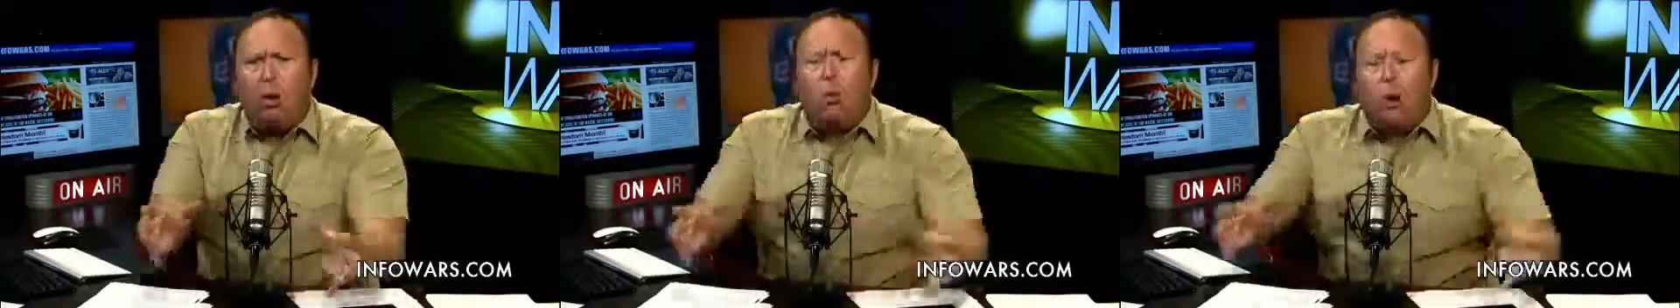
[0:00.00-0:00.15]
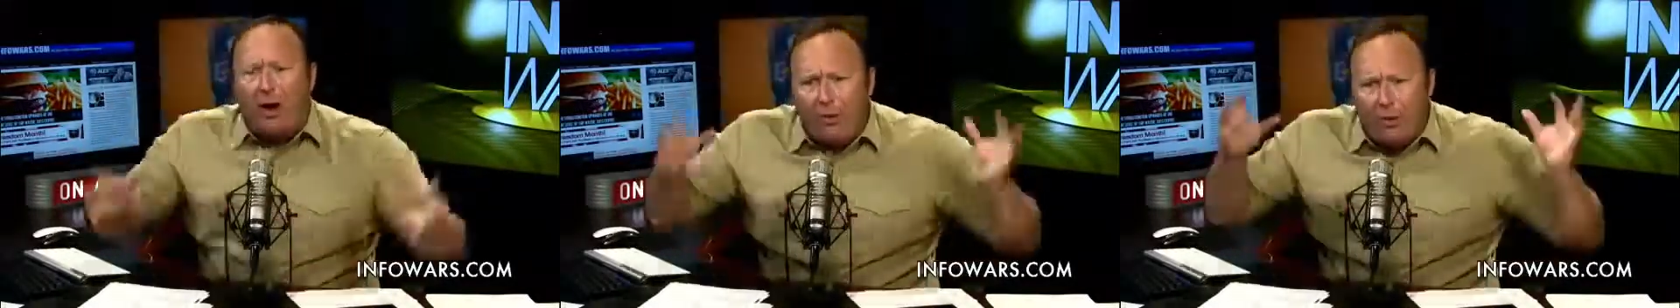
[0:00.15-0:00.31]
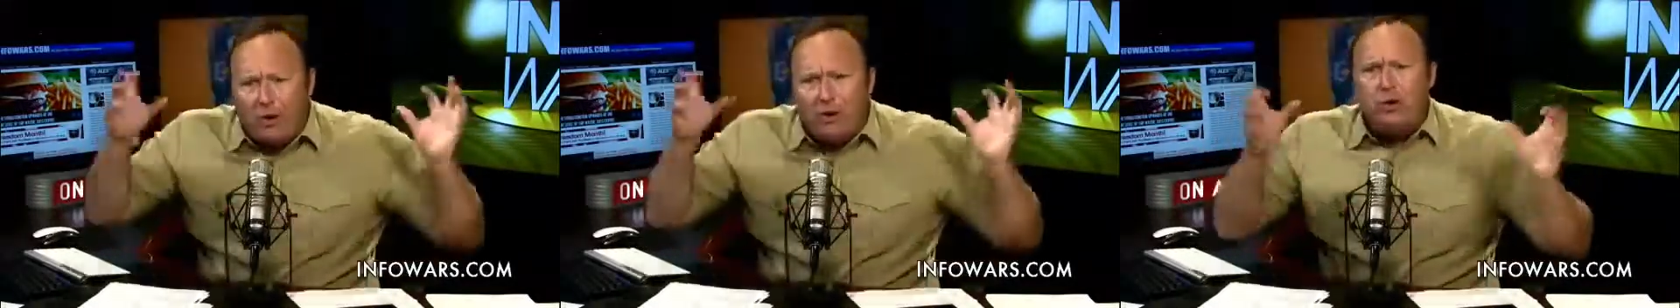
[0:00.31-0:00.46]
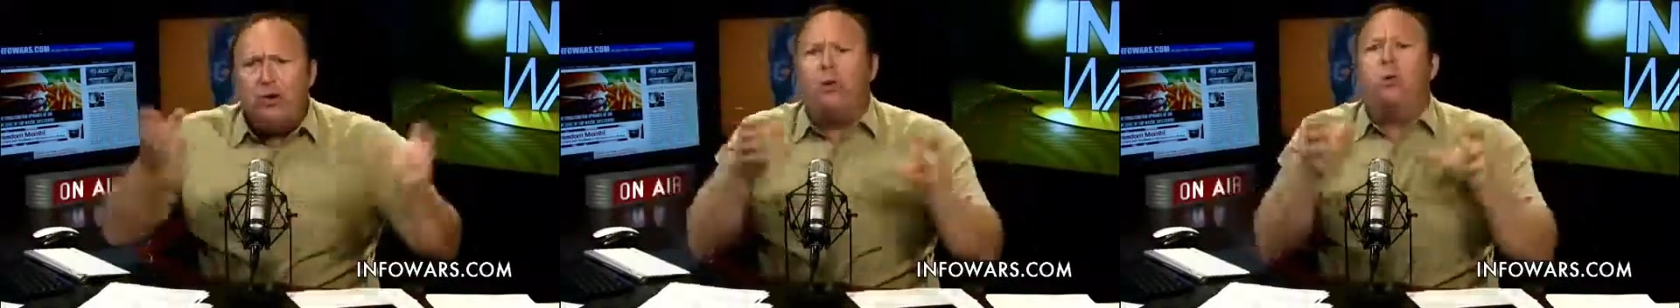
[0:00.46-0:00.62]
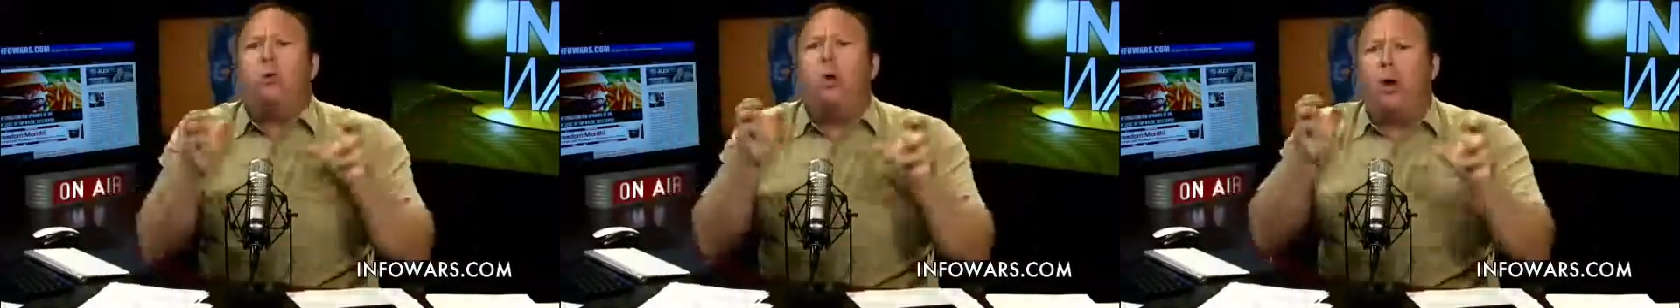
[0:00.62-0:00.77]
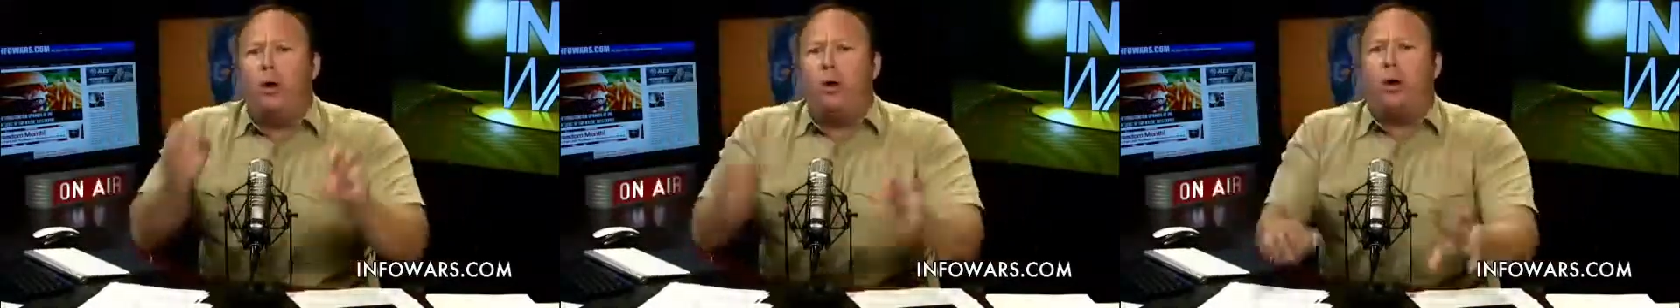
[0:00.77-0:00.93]
while the
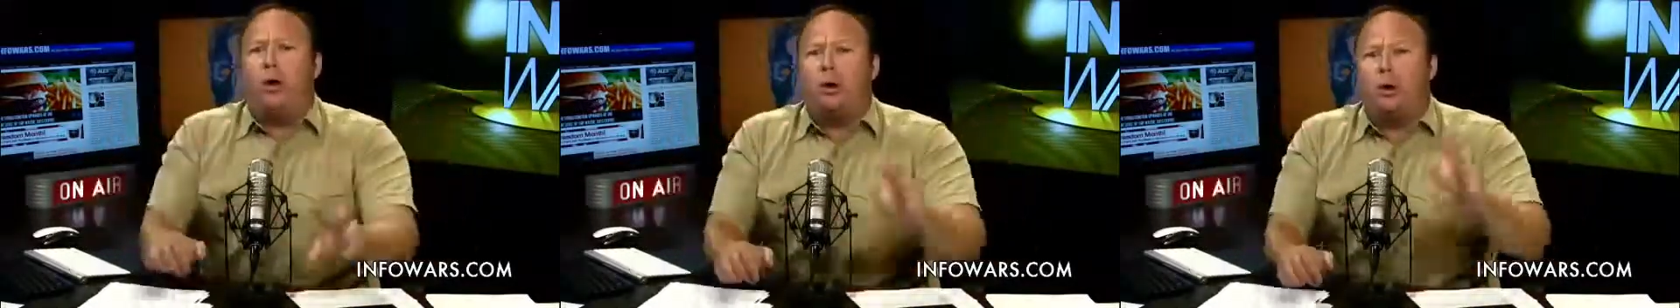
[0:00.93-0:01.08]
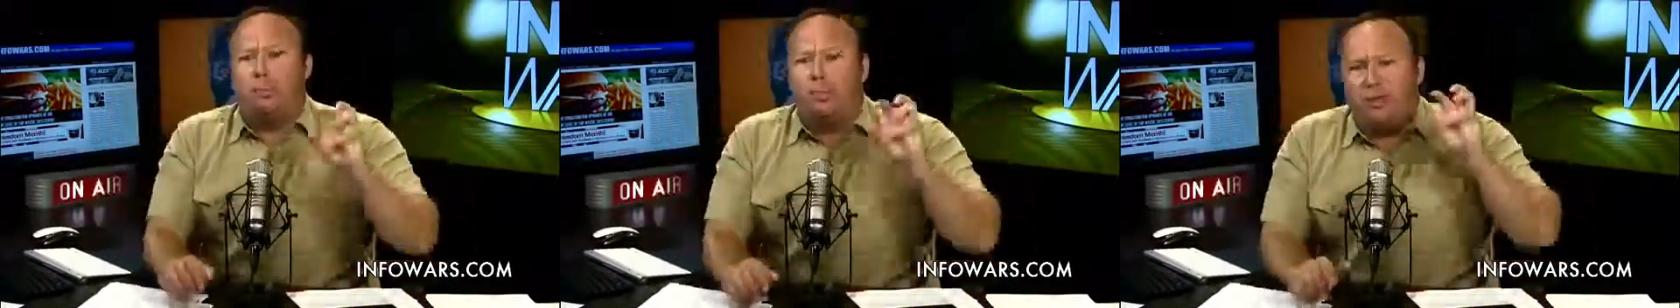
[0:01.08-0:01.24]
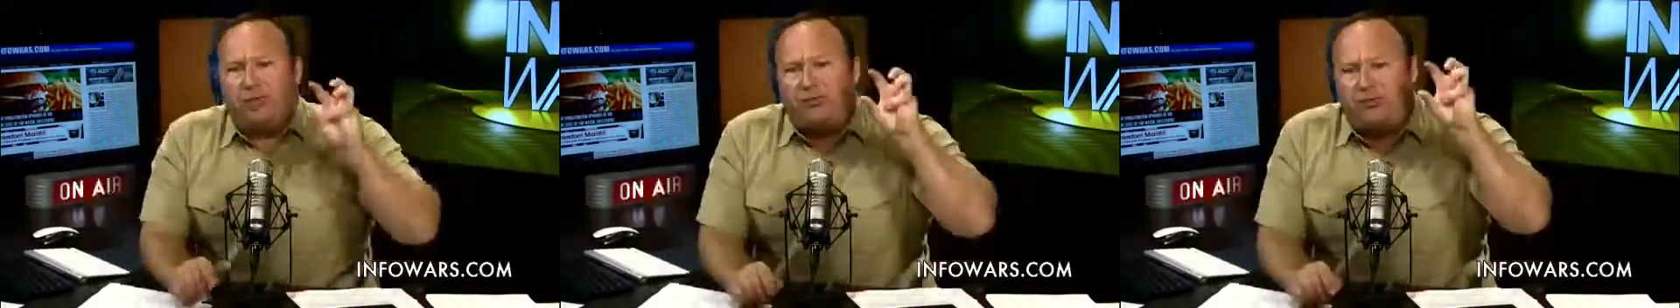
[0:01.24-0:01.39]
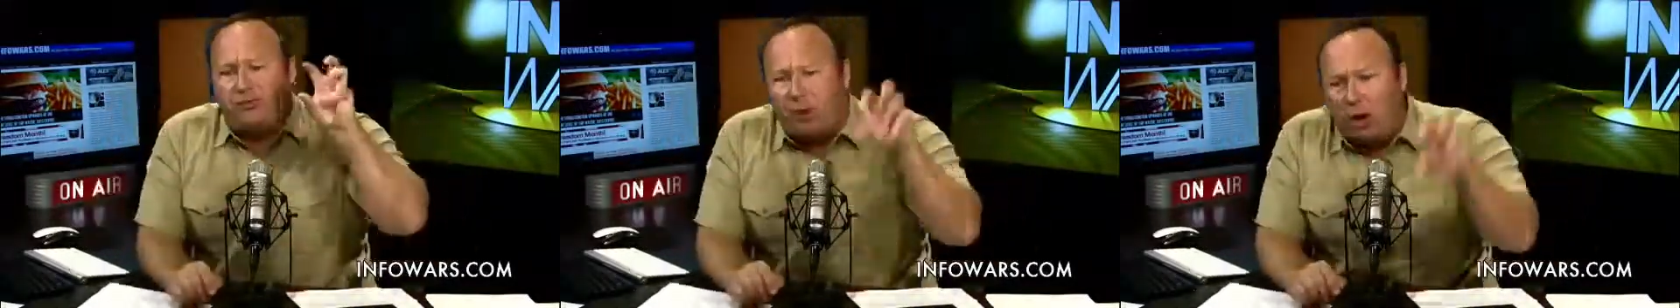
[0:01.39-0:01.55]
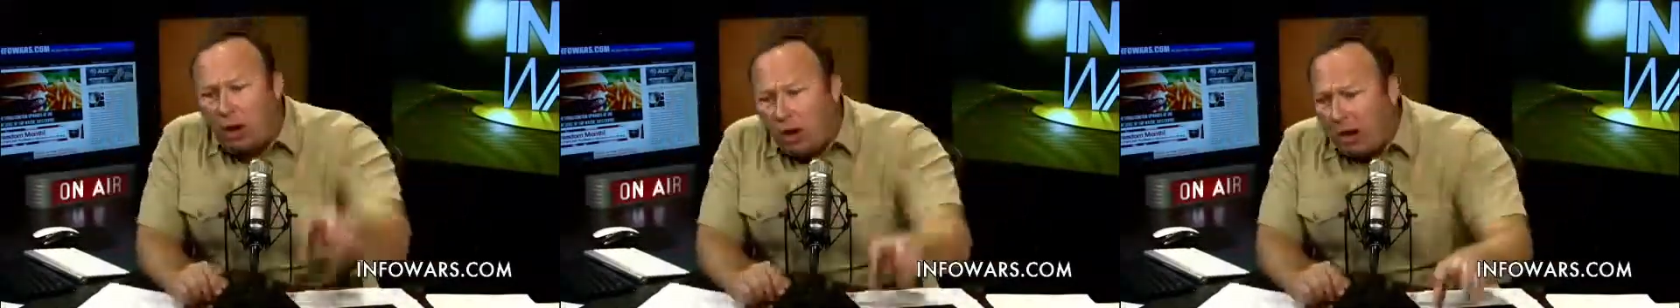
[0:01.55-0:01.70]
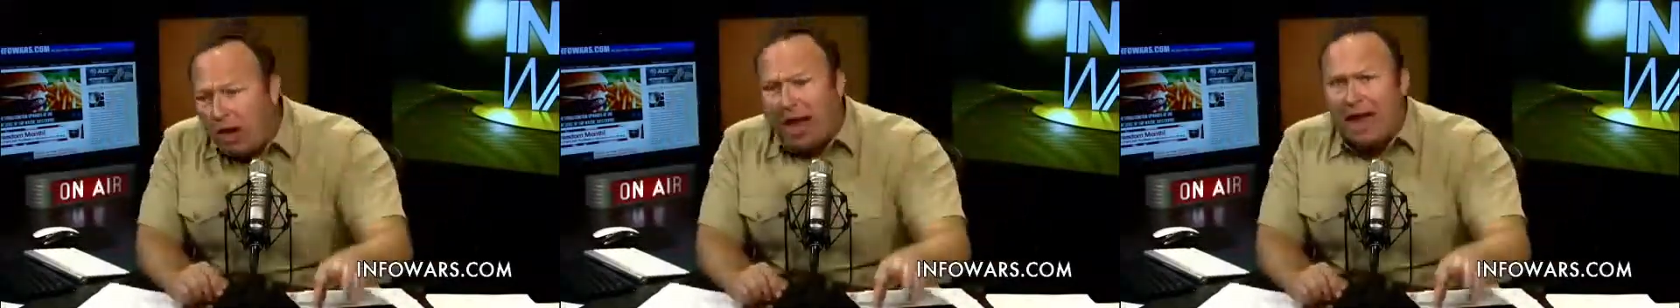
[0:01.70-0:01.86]
New World Order puts
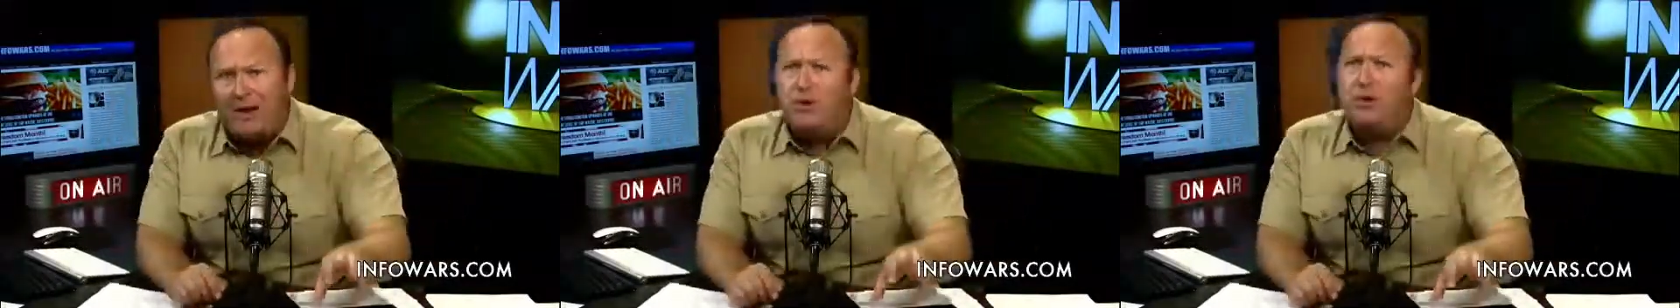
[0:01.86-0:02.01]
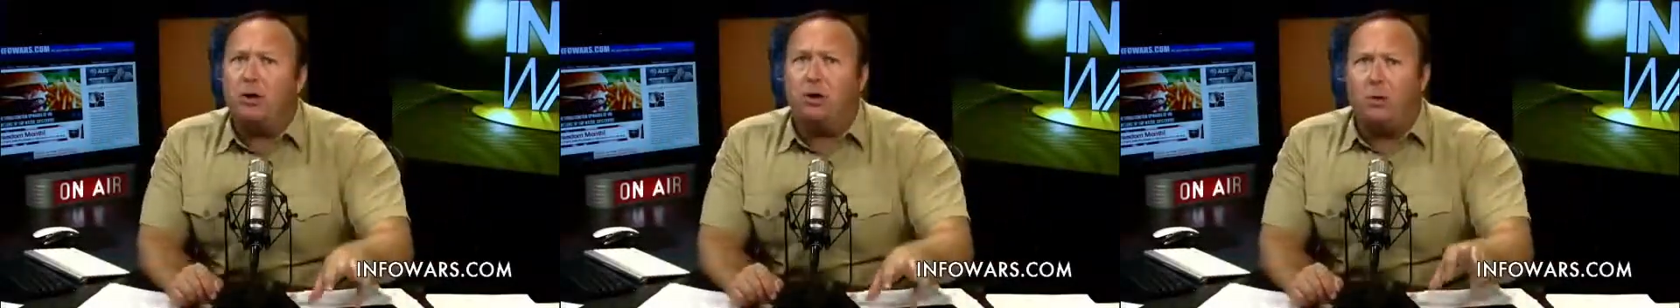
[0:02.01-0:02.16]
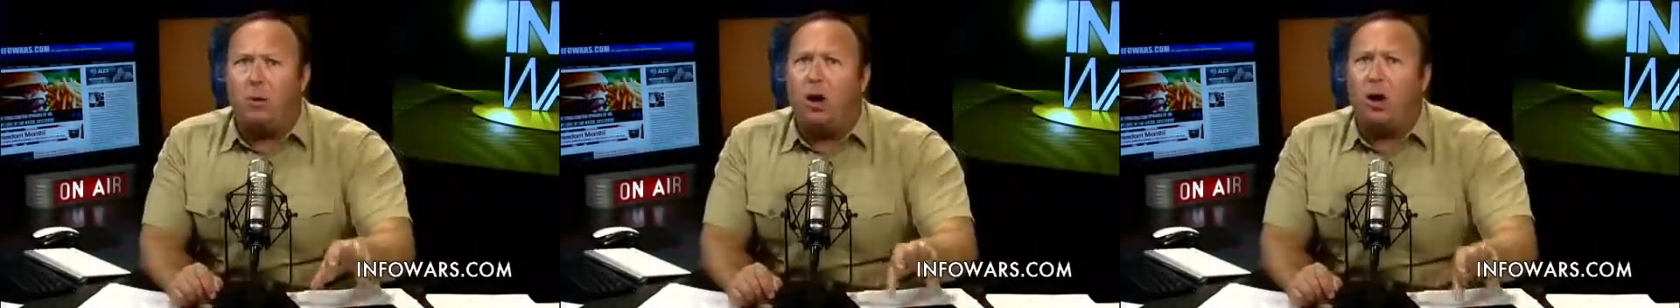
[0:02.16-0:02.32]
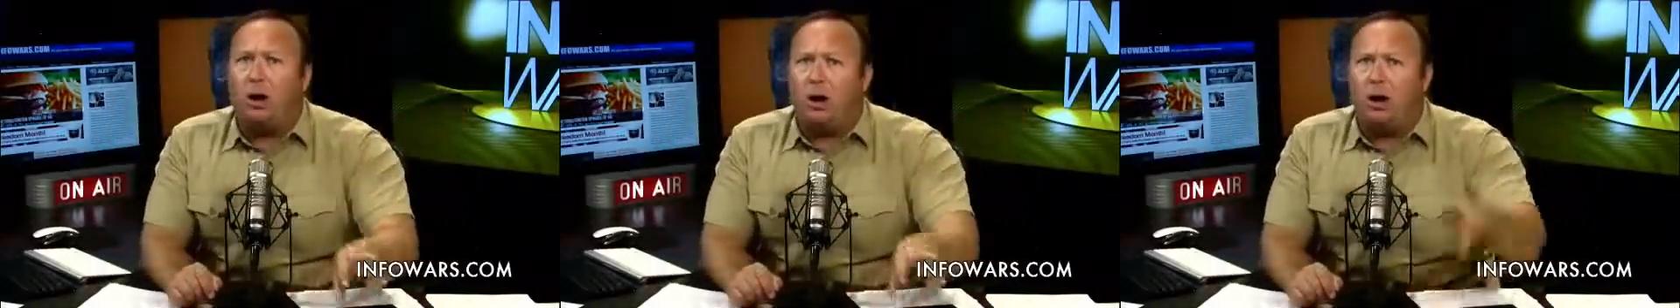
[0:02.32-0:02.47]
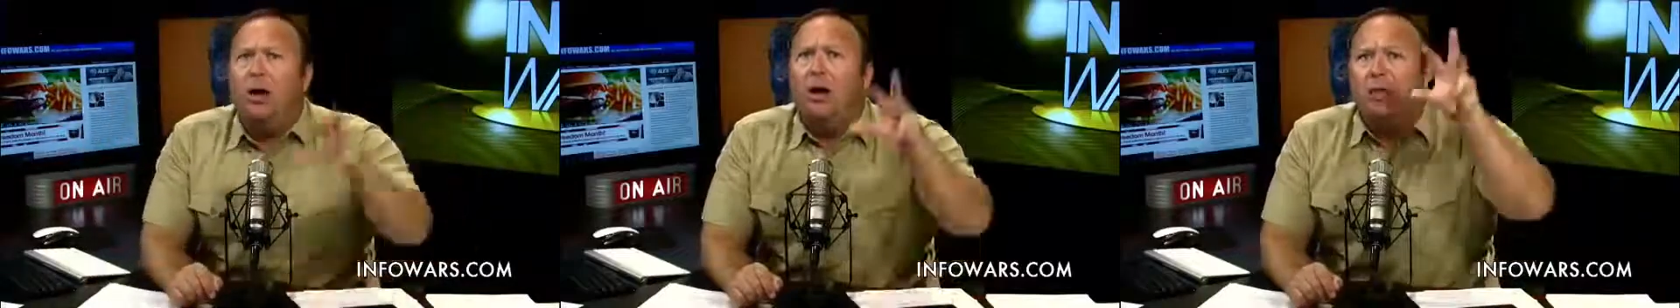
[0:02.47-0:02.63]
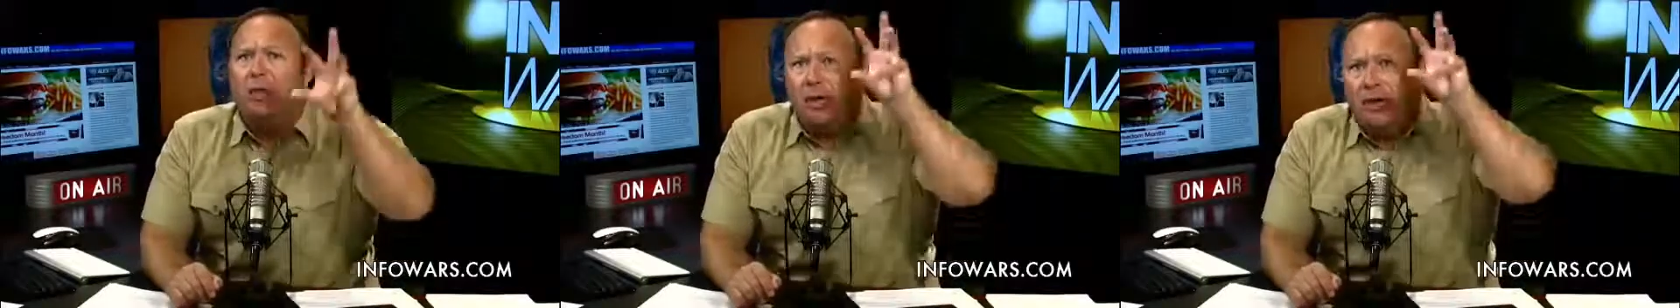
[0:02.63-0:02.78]
fluoride in your water